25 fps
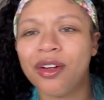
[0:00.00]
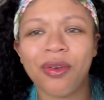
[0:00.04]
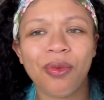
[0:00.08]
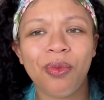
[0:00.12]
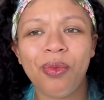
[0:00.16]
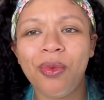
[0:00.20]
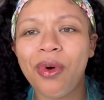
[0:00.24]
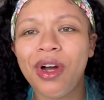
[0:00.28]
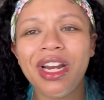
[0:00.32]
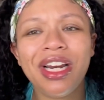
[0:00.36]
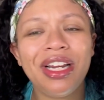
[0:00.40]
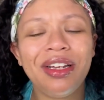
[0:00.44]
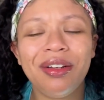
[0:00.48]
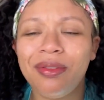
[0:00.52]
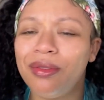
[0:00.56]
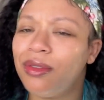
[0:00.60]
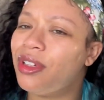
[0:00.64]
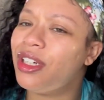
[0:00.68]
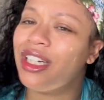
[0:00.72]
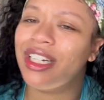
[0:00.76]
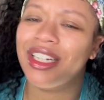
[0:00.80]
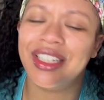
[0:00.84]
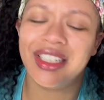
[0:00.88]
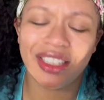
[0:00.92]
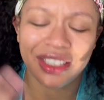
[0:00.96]
What?
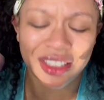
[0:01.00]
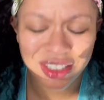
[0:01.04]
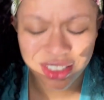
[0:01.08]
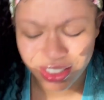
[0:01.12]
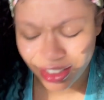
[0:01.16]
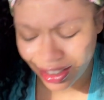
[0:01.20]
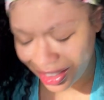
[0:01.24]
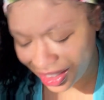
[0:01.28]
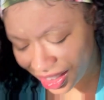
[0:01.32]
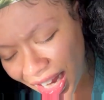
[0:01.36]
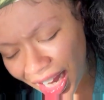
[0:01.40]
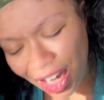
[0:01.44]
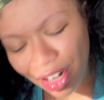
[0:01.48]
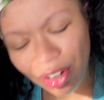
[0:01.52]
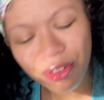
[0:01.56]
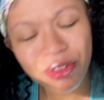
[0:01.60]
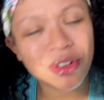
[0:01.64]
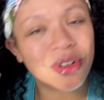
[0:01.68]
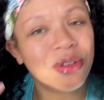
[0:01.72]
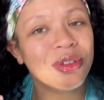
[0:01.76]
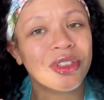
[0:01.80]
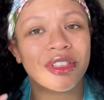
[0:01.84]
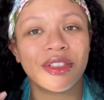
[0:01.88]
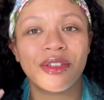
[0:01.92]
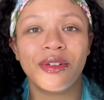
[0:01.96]
I don't
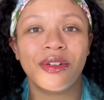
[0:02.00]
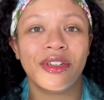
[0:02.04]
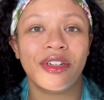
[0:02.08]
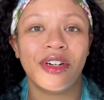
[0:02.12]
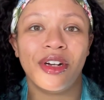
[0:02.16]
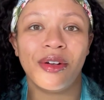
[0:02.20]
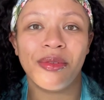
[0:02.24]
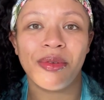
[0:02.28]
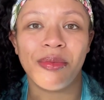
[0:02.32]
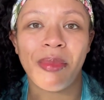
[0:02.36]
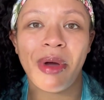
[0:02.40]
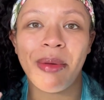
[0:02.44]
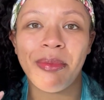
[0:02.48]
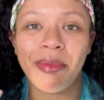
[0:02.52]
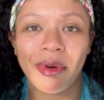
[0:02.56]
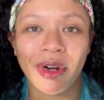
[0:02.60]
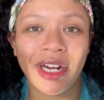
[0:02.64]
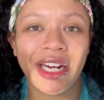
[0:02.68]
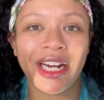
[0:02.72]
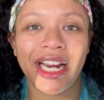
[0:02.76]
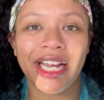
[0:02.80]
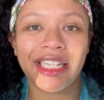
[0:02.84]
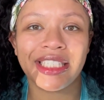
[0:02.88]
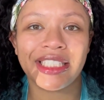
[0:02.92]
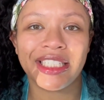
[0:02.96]
know what's going on with my
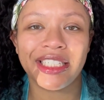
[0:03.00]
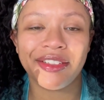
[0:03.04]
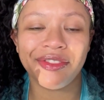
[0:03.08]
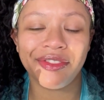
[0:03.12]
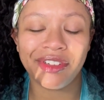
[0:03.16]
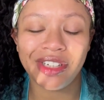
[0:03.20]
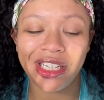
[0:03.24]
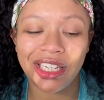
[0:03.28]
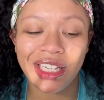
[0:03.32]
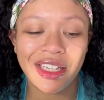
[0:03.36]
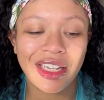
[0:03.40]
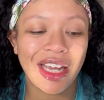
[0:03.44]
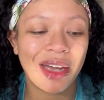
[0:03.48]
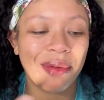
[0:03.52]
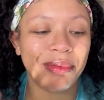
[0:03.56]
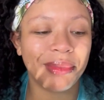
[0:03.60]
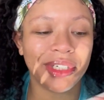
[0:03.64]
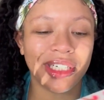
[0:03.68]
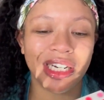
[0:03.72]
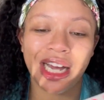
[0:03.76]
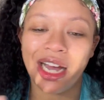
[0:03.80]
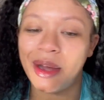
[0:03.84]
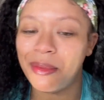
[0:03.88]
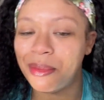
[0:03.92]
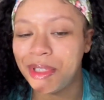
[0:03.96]
brain activity,
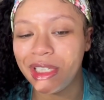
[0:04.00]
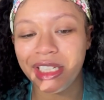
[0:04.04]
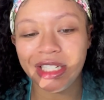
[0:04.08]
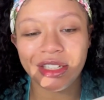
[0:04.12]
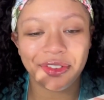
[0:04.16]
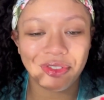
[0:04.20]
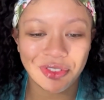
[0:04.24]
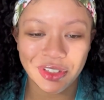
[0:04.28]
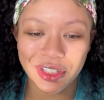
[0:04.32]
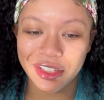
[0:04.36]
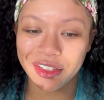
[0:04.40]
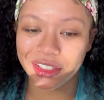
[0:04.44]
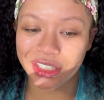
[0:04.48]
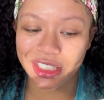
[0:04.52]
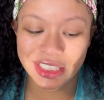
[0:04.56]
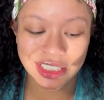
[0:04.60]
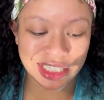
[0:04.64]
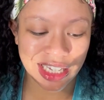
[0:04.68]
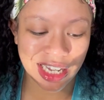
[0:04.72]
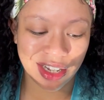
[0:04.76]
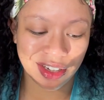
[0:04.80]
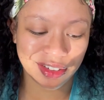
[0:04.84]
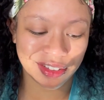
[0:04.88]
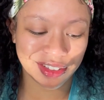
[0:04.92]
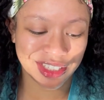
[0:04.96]
but I'm gonna need to figure this
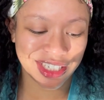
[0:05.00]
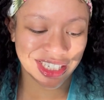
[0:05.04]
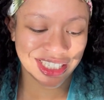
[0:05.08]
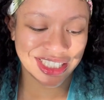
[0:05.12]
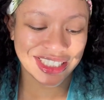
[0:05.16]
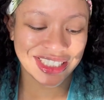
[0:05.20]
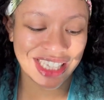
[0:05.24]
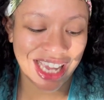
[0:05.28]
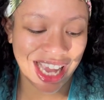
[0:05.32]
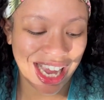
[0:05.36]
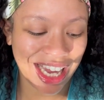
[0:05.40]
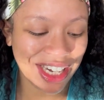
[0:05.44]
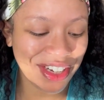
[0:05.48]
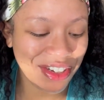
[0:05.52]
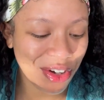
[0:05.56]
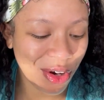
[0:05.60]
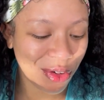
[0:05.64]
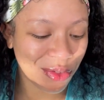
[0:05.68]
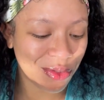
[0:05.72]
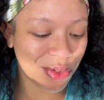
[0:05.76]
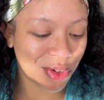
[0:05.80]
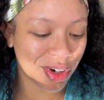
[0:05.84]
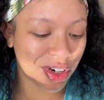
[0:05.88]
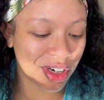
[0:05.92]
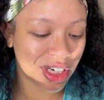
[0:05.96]
out because I
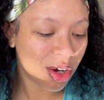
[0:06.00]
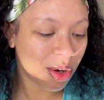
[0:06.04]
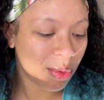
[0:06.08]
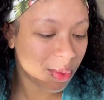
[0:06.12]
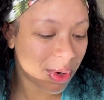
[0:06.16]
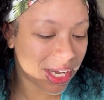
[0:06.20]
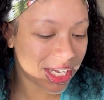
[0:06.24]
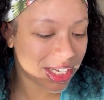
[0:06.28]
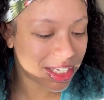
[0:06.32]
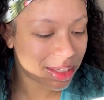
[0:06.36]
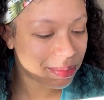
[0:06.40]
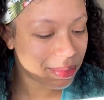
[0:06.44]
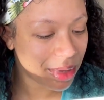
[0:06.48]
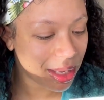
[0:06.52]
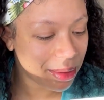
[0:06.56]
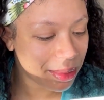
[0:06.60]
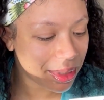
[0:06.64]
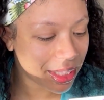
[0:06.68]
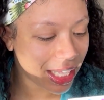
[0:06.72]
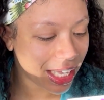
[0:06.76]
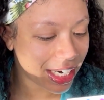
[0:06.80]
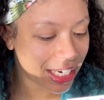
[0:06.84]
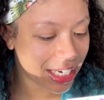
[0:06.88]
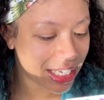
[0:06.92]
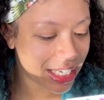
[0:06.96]
know oh wait, maybe
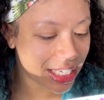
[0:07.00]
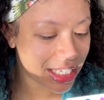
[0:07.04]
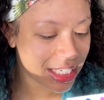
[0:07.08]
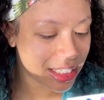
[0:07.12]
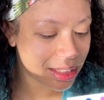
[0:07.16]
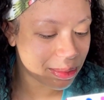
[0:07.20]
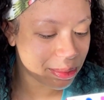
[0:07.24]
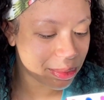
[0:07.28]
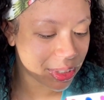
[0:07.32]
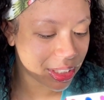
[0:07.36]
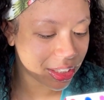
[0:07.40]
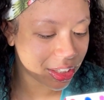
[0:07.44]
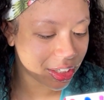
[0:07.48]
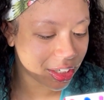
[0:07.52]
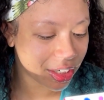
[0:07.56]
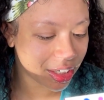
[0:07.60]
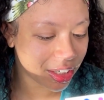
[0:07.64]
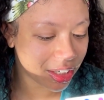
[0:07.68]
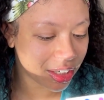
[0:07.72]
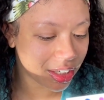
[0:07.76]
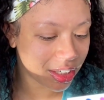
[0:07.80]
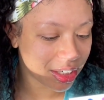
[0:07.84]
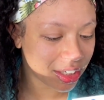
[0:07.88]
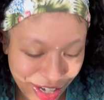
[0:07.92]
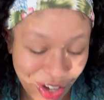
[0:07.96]
that is Miller.
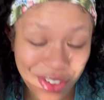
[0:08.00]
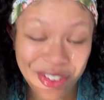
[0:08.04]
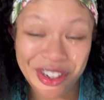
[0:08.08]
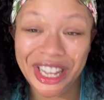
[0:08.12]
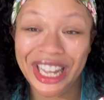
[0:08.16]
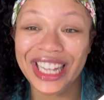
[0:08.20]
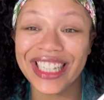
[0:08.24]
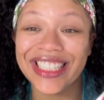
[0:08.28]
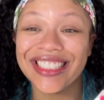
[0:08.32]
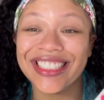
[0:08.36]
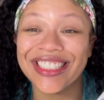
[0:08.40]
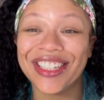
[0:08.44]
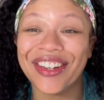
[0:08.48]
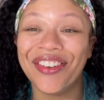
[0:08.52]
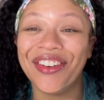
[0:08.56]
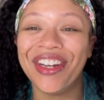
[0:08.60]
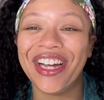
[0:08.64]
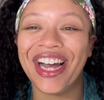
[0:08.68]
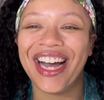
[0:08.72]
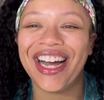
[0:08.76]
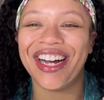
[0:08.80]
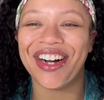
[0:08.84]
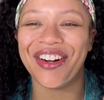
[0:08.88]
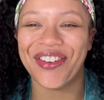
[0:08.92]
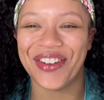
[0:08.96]
Okay, so,
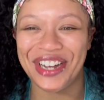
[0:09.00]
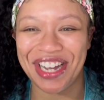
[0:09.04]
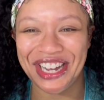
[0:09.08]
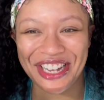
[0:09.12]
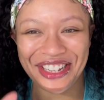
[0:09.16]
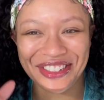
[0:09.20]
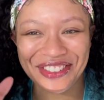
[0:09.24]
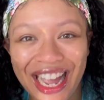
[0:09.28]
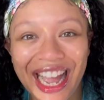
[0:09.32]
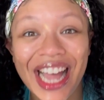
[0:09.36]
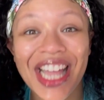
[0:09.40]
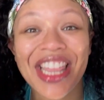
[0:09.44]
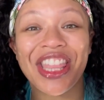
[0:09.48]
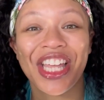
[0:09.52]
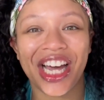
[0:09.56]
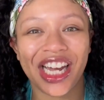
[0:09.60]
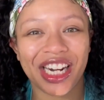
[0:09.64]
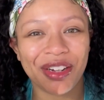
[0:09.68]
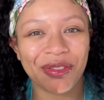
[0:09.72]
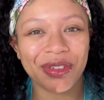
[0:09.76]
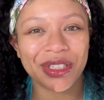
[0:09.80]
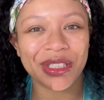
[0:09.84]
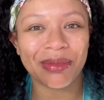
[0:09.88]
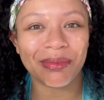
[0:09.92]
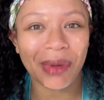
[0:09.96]
oh wait, I thought
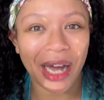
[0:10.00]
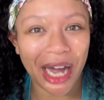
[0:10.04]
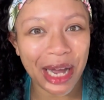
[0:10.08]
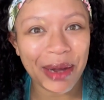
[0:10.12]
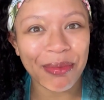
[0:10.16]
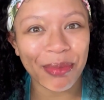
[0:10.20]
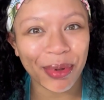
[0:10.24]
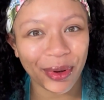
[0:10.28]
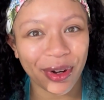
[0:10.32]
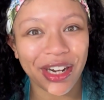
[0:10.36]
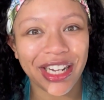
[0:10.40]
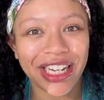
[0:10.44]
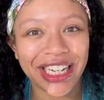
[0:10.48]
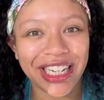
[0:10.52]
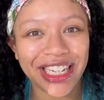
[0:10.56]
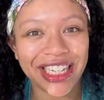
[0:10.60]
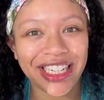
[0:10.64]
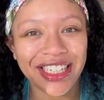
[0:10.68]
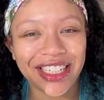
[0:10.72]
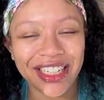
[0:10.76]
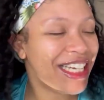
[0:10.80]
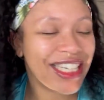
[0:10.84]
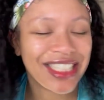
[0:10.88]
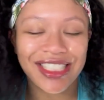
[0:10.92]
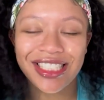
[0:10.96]
it was my
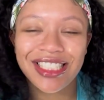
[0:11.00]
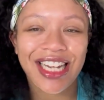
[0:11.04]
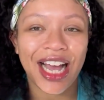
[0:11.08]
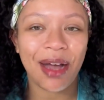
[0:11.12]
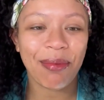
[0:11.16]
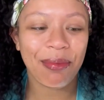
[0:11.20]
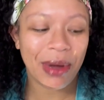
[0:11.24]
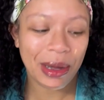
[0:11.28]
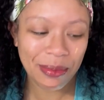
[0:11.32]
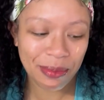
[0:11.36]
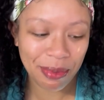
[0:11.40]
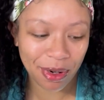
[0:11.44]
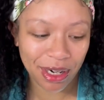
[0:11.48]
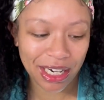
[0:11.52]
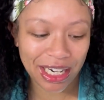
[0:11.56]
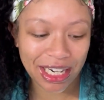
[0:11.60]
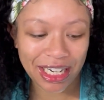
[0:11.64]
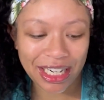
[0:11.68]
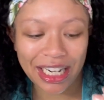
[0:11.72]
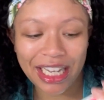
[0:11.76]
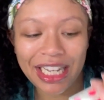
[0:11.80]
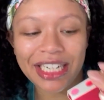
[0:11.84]
brain. It's not my brain.